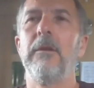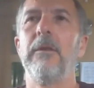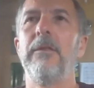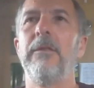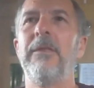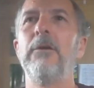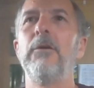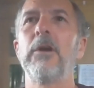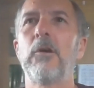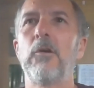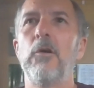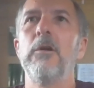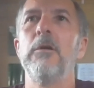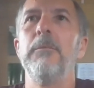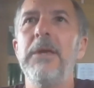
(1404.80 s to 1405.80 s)
their
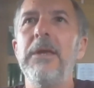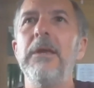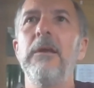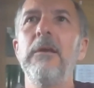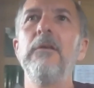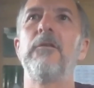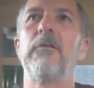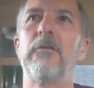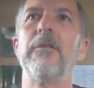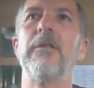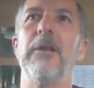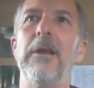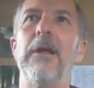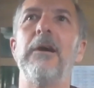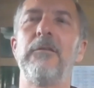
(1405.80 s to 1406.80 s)
economy is the
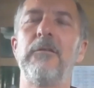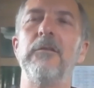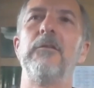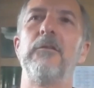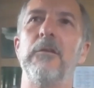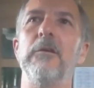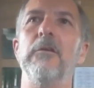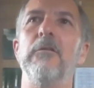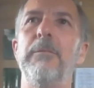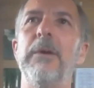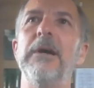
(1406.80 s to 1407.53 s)
licensing of